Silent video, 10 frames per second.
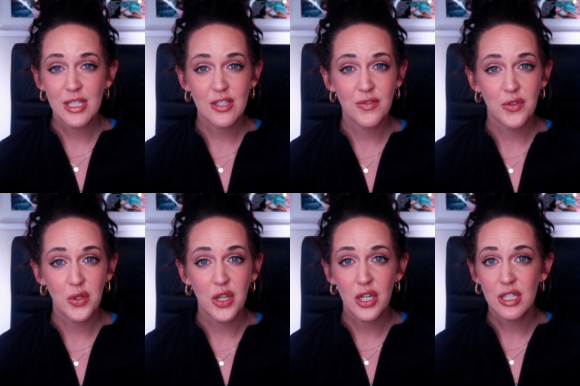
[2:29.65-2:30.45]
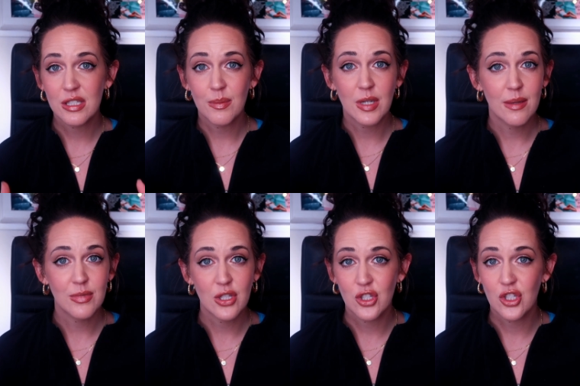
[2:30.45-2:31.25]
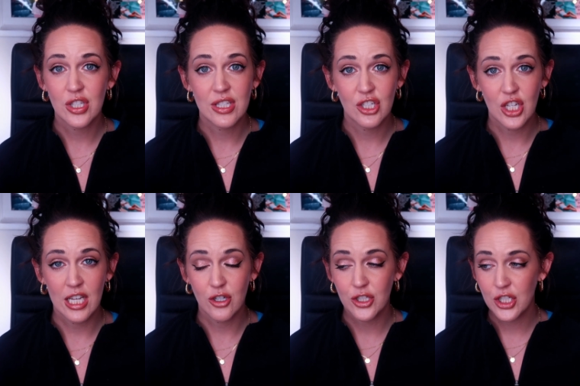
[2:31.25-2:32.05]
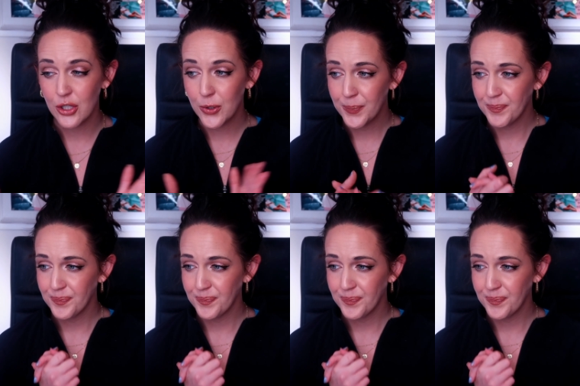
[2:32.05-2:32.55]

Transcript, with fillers: it's a full look, sometimes it's just a shade or two.